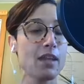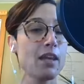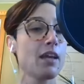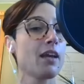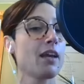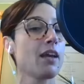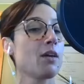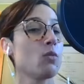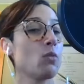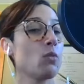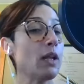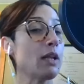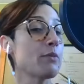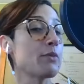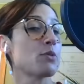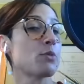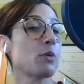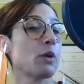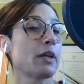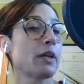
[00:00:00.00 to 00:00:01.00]
Sure. While I
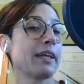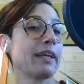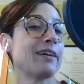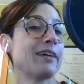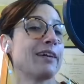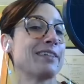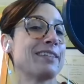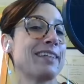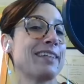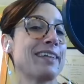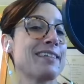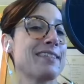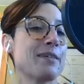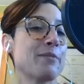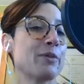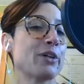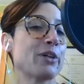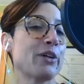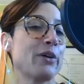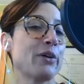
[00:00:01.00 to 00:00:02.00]
was working on Death's
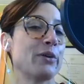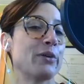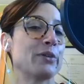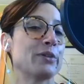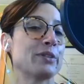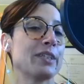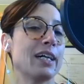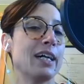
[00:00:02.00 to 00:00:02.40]
Summer Coat,